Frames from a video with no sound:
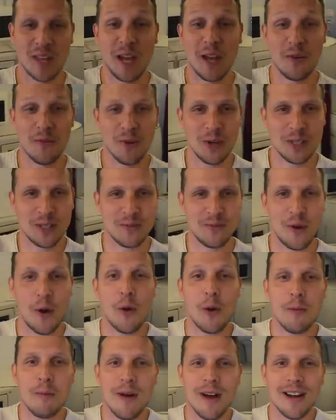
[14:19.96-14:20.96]
It was
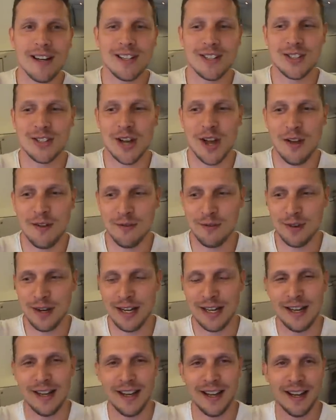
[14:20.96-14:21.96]
very much a
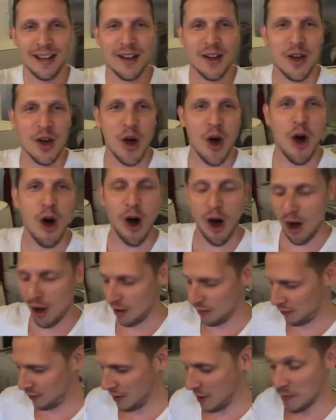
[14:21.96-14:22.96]
feeling
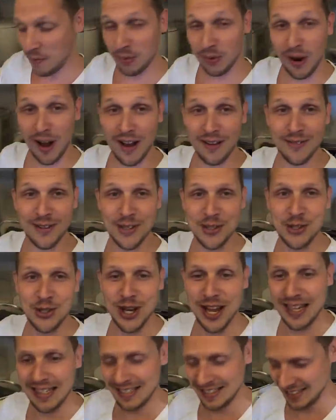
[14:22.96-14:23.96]
of a private
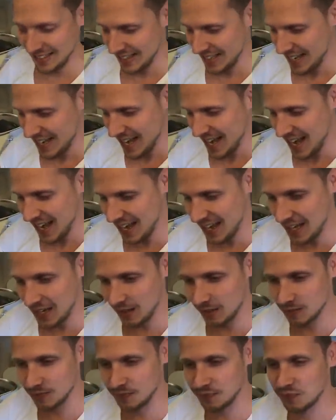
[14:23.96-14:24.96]
jet.
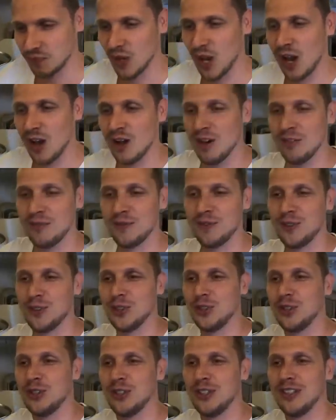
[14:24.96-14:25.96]

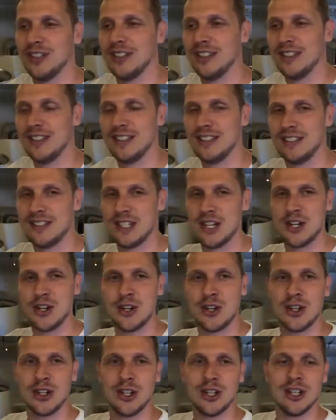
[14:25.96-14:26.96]
After
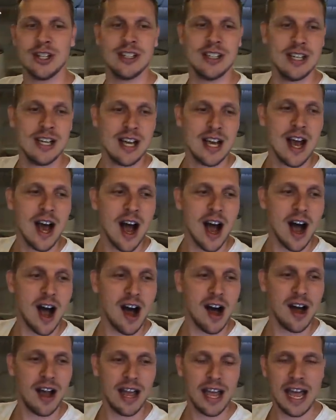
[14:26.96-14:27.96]
dinner,
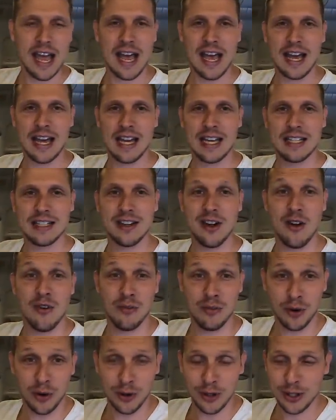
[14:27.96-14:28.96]
I had a
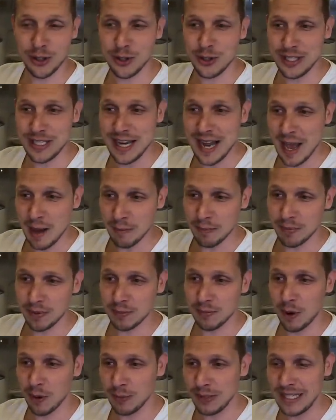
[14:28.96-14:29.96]
very good nap,
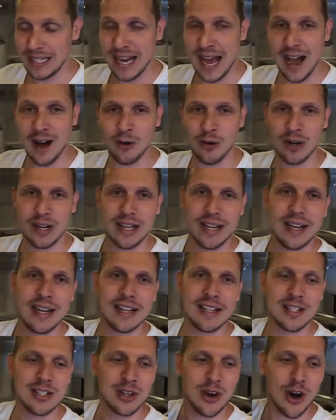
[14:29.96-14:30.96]
probably an hour, and then
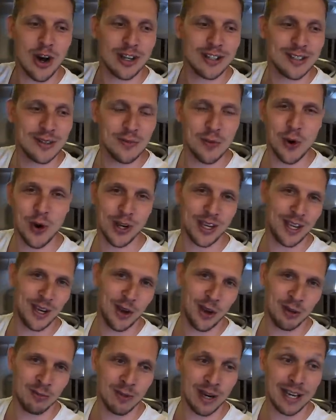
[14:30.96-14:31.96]
I started working
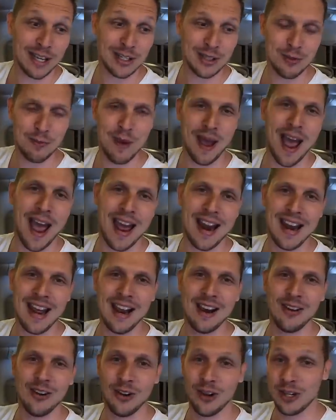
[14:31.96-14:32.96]
on my Japan
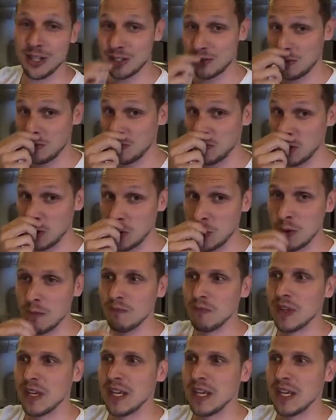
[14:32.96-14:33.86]
Airlines review,